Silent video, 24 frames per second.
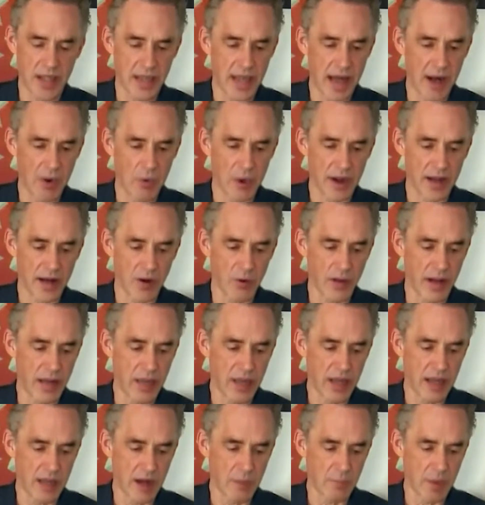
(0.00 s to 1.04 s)
It's like I
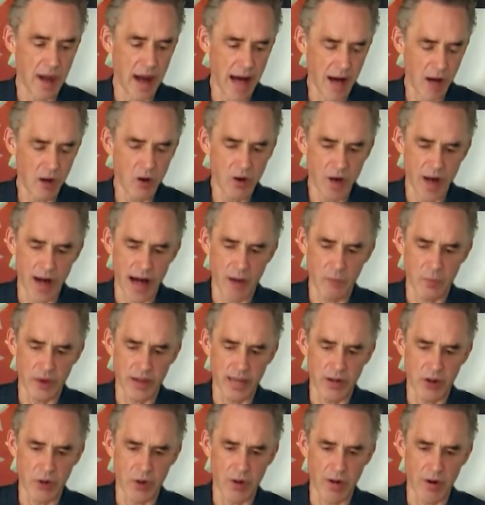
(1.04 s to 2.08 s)
really need a power
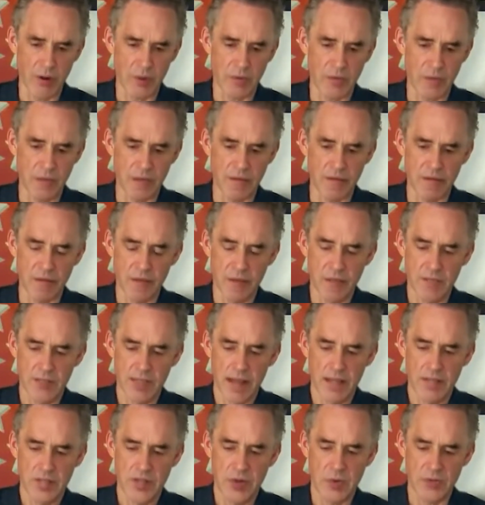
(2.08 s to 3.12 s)
up, you know?
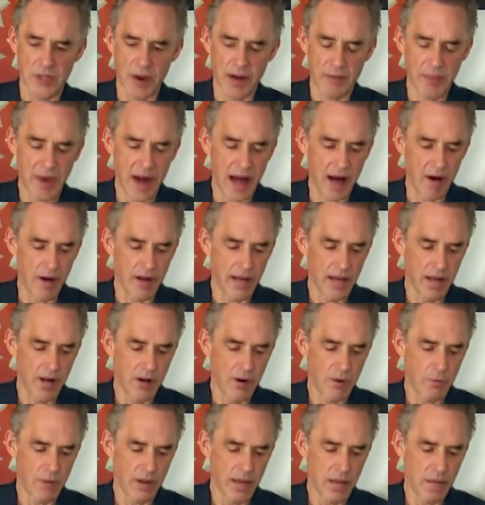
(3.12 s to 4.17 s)
It's like Super
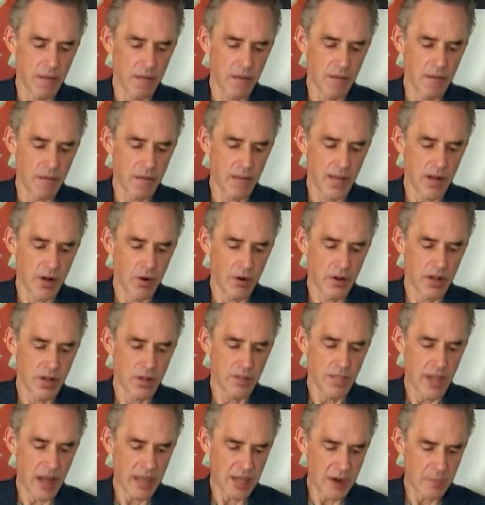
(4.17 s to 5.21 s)
Mario. You know,
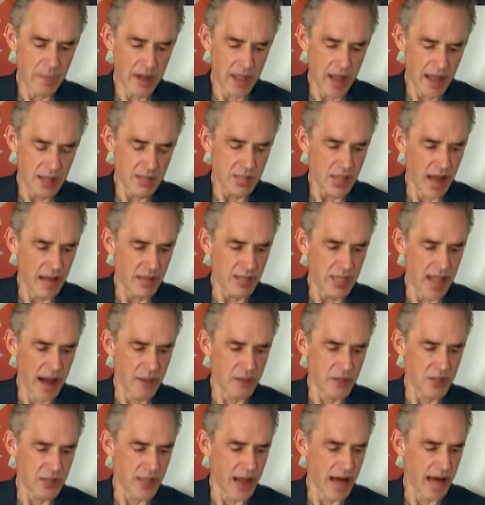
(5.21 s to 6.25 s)
you think of it as just
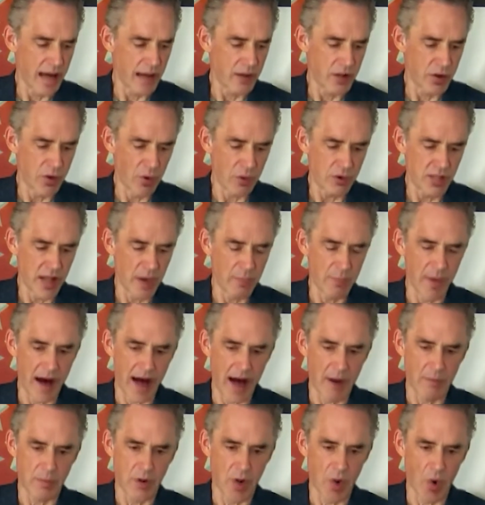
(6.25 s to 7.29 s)
some thing, you know, some
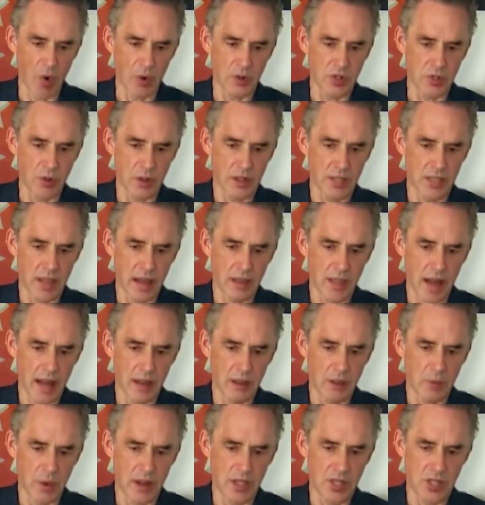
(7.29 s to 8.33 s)
pop culture thing
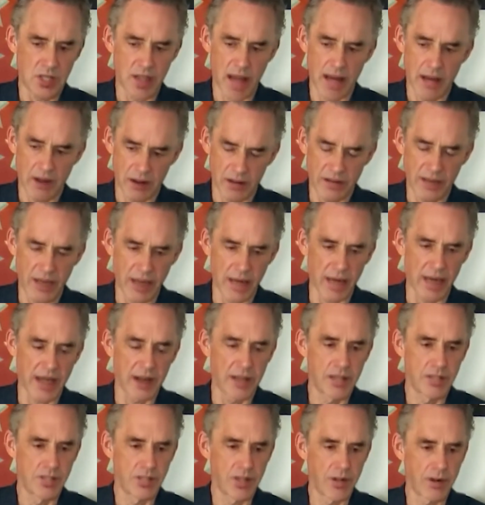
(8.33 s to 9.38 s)
that we shared
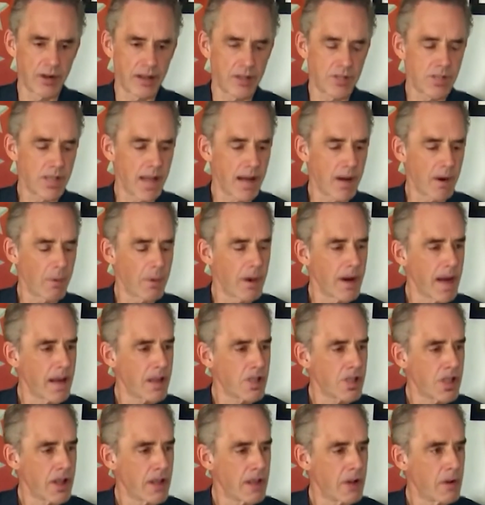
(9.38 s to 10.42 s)
in a certain
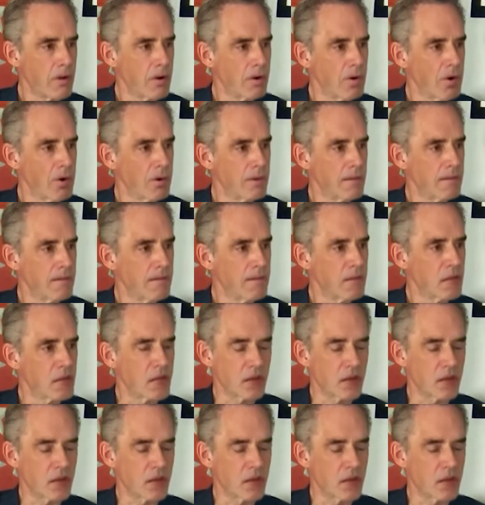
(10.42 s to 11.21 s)
generation, you know?